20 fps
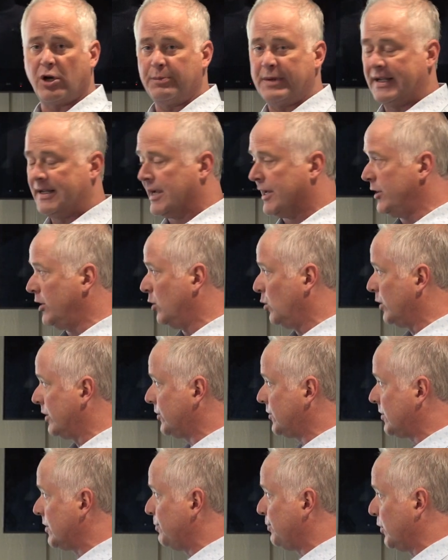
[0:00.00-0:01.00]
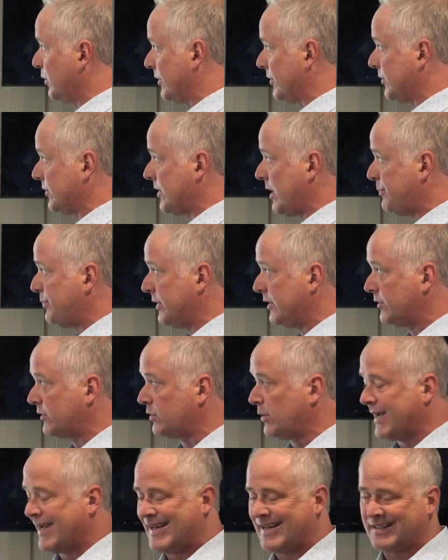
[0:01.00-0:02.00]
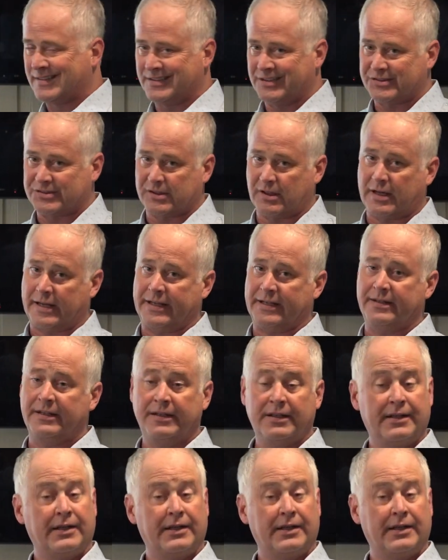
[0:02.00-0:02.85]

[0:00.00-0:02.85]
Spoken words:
may not know what a simple and a SEP is, so I added this slide.